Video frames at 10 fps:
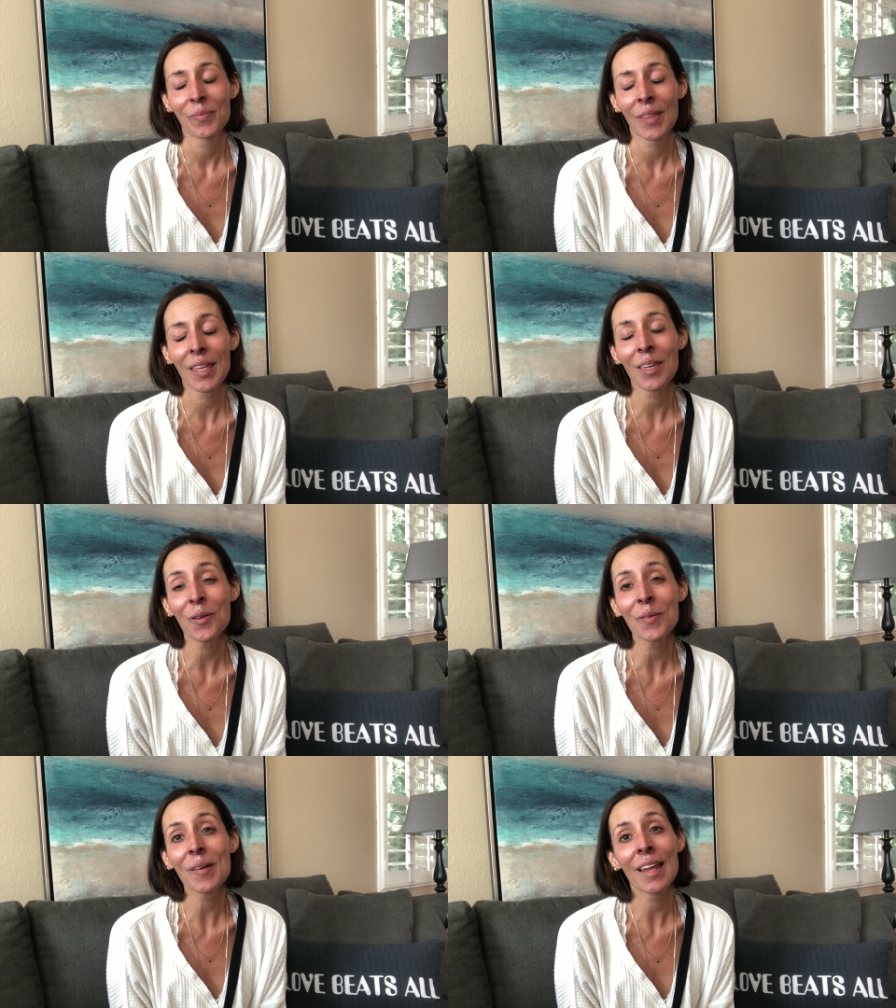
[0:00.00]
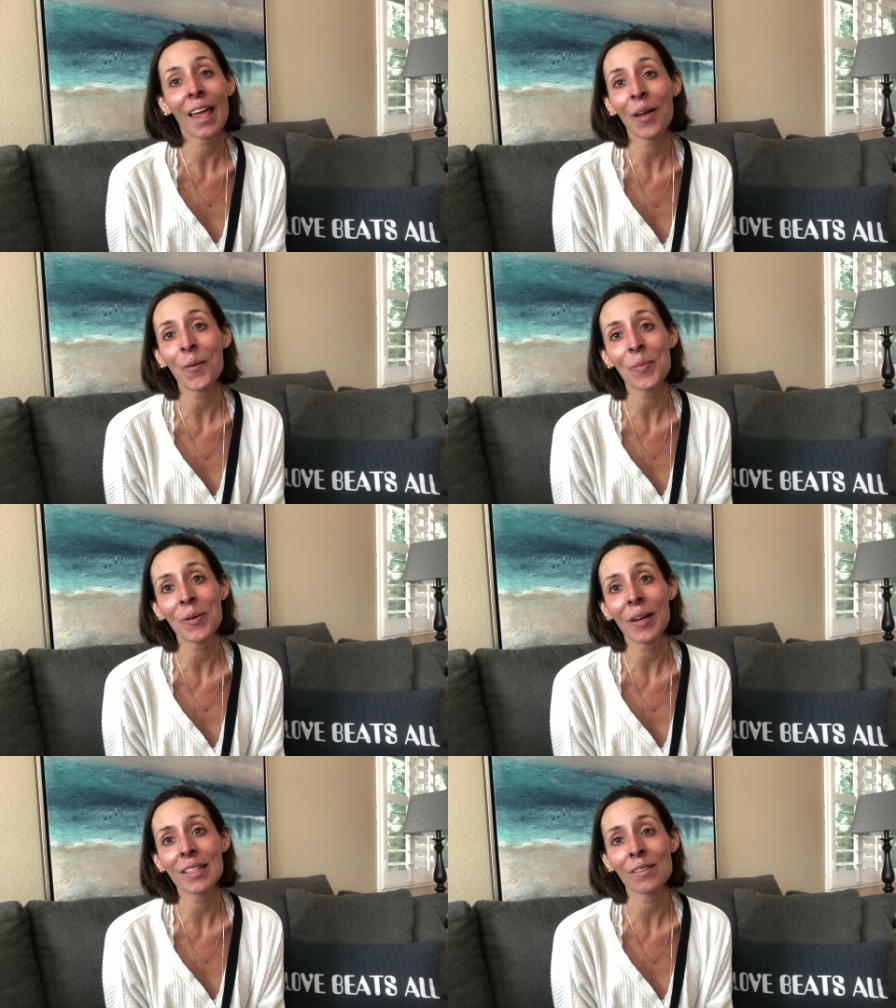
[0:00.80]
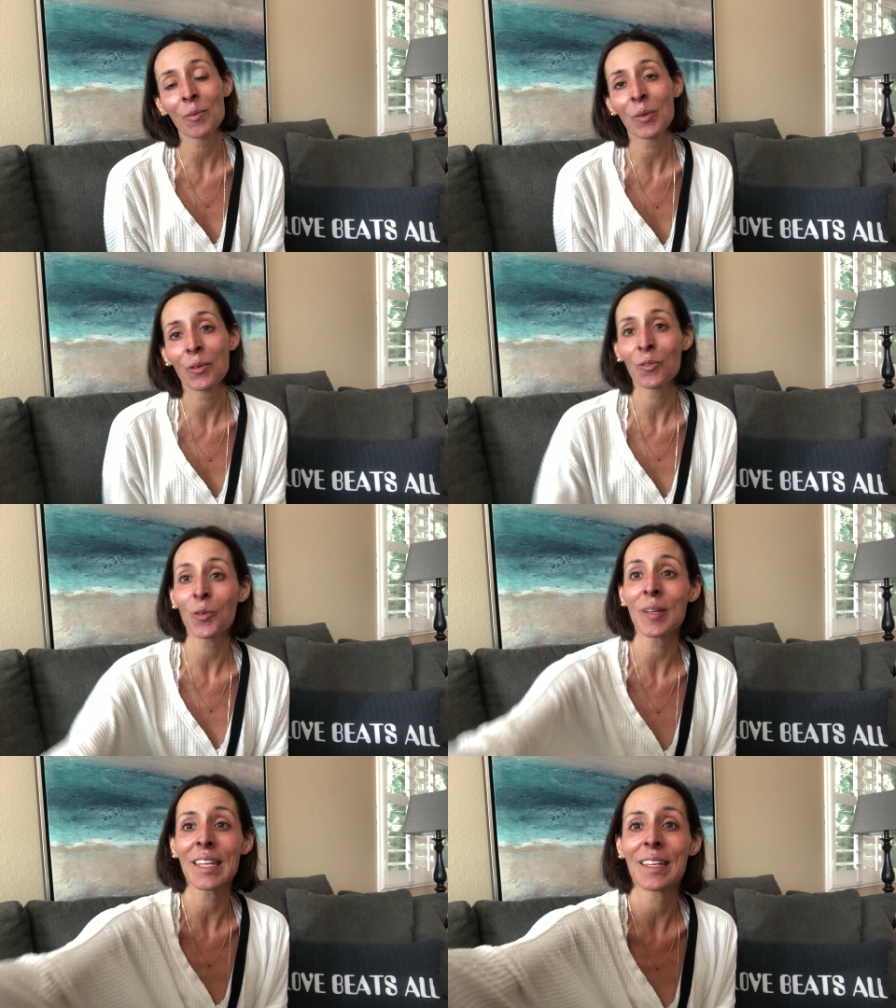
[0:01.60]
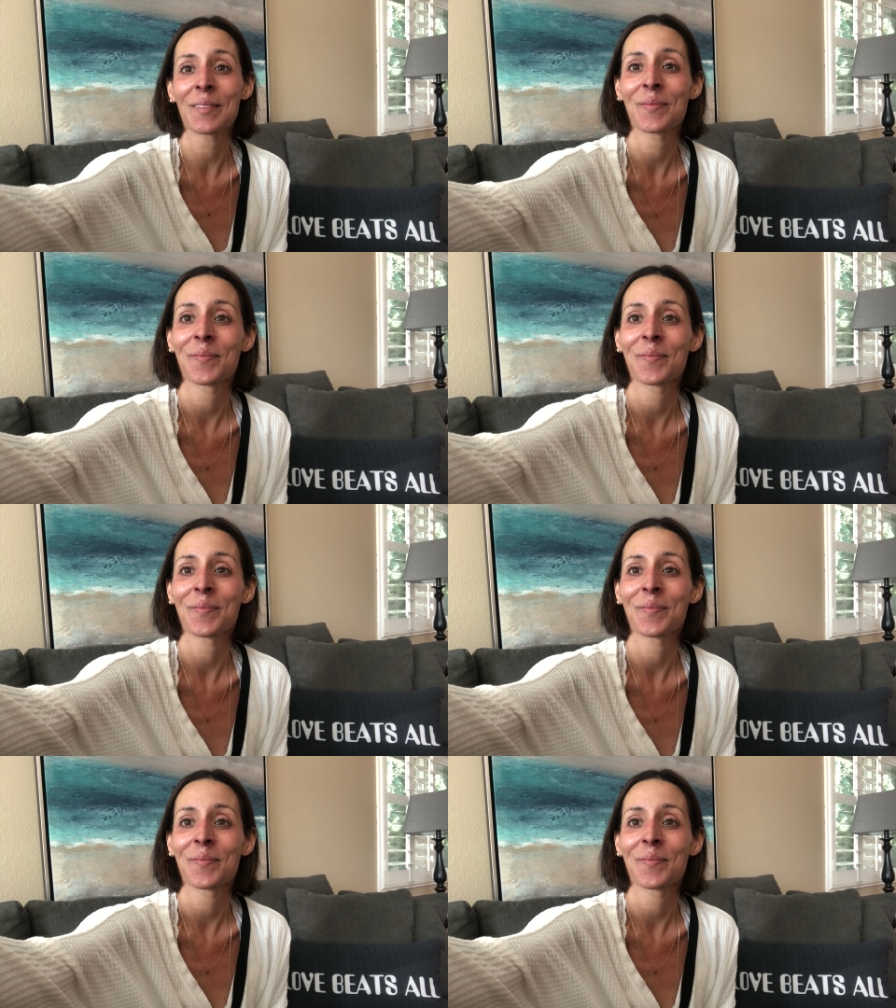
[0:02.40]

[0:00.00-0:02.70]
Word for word: Thank you, and I hope you guys have a beautiful week.